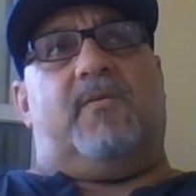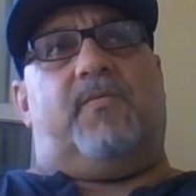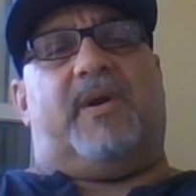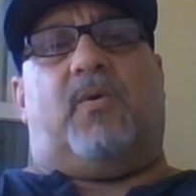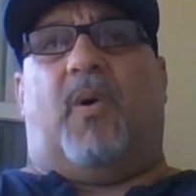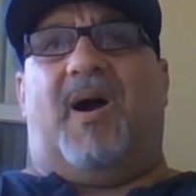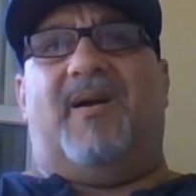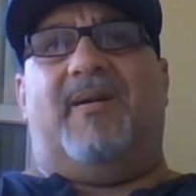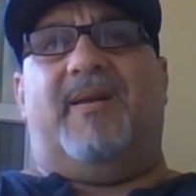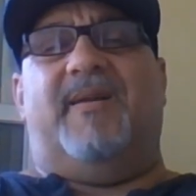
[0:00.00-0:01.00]

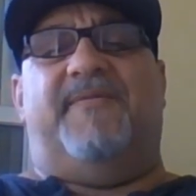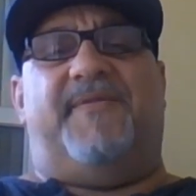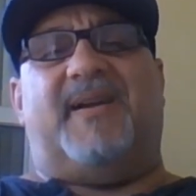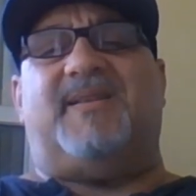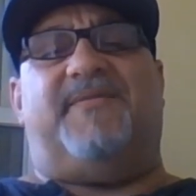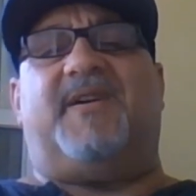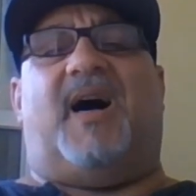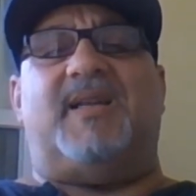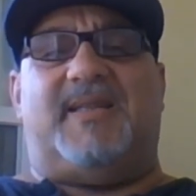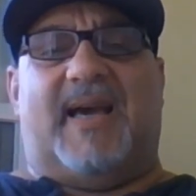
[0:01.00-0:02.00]
required effective
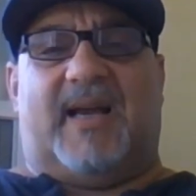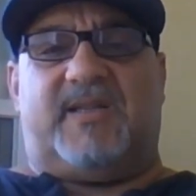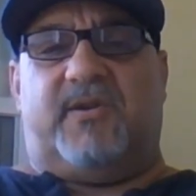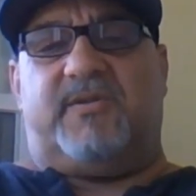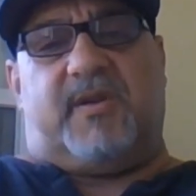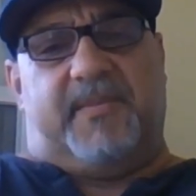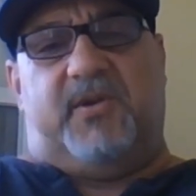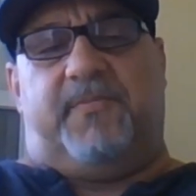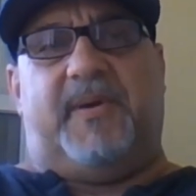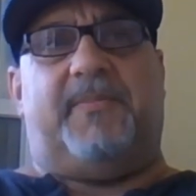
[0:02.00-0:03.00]
contact. So some of
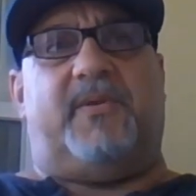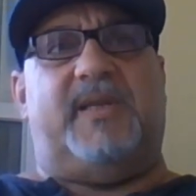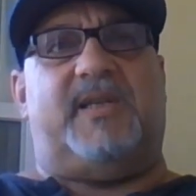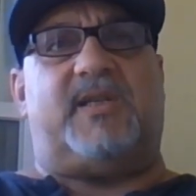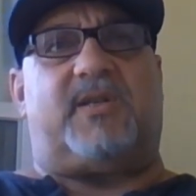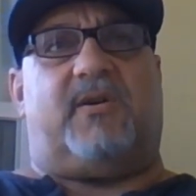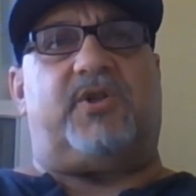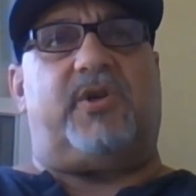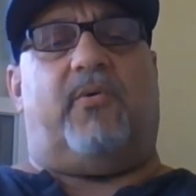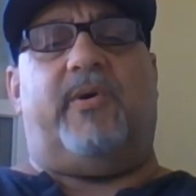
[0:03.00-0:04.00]
you people need to start
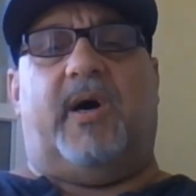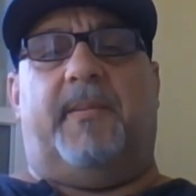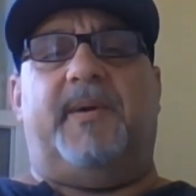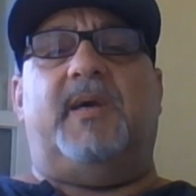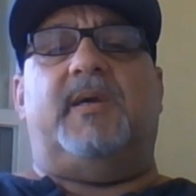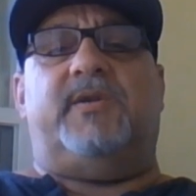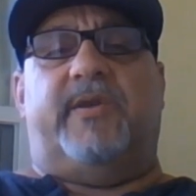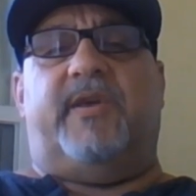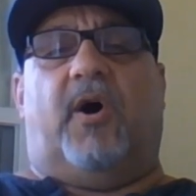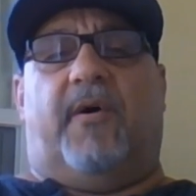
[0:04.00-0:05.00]
showing up to
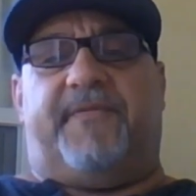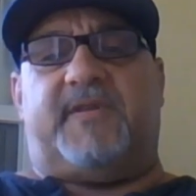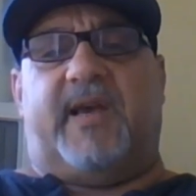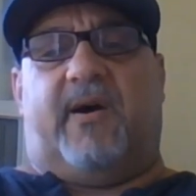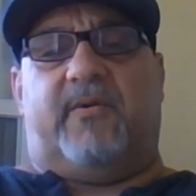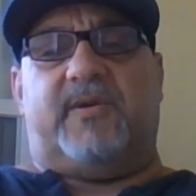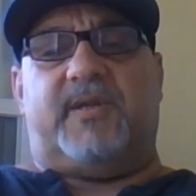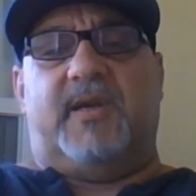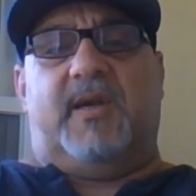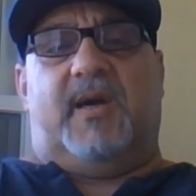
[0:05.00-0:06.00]
the office hours,
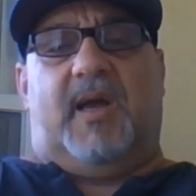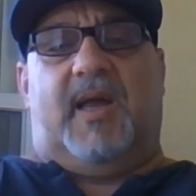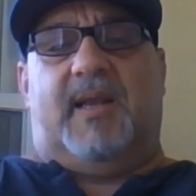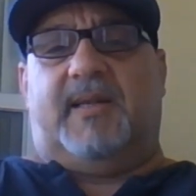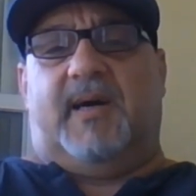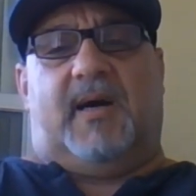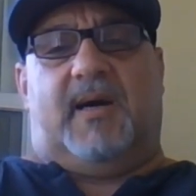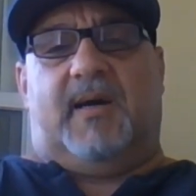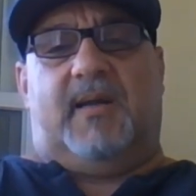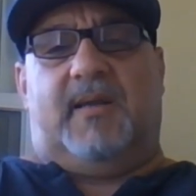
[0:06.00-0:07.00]
and
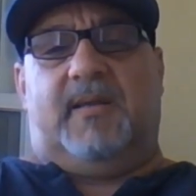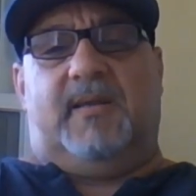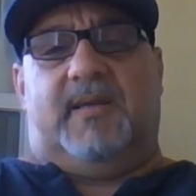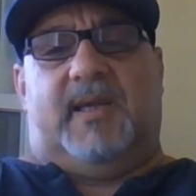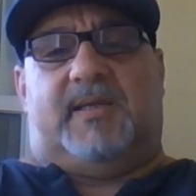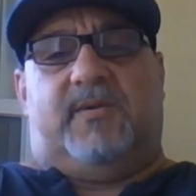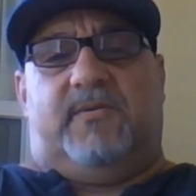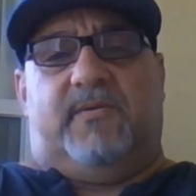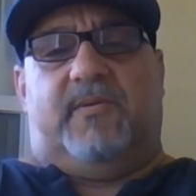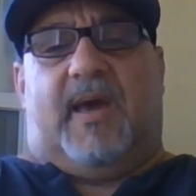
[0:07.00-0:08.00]
you need to
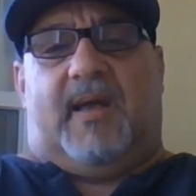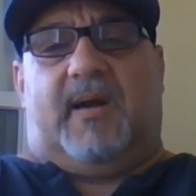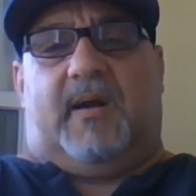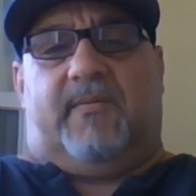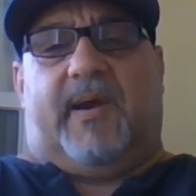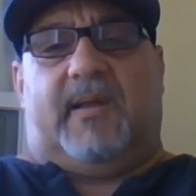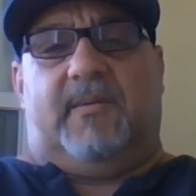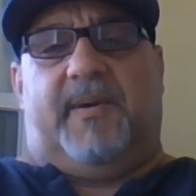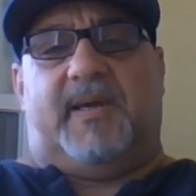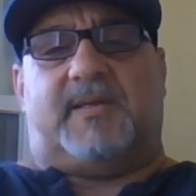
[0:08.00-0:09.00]
do that on a regular
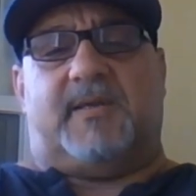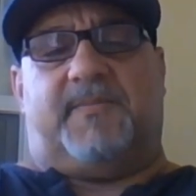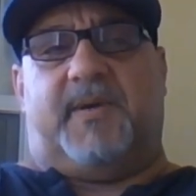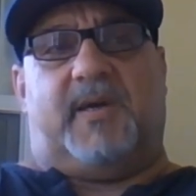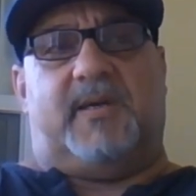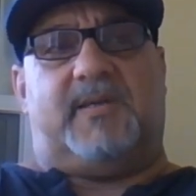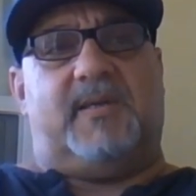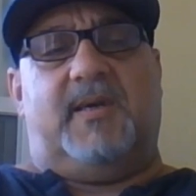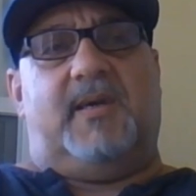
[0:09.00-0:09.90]
basis because